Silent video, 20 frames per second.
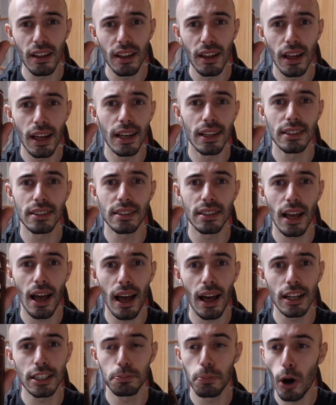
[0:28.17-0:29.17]
is
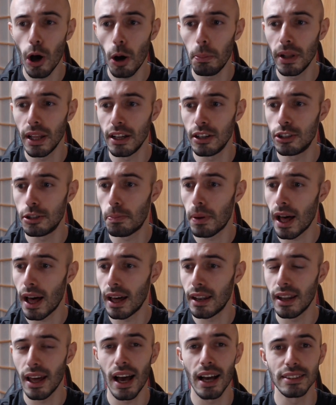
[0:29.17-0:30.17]
as popular in
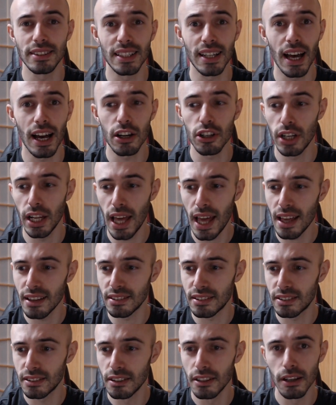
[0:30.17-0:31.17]
Japan as it actually
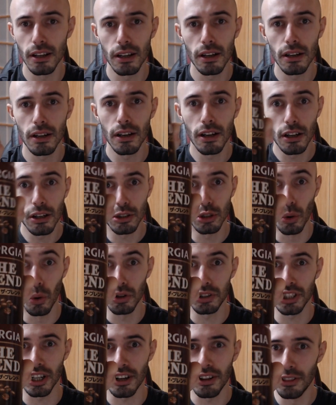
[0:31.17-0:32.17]
is.
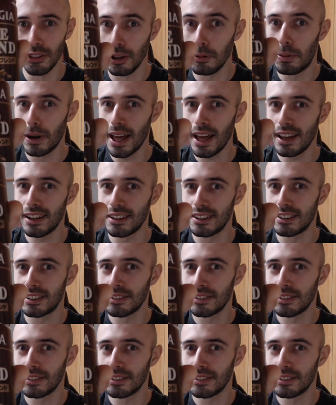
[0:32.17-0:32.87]
Georgia, the blend.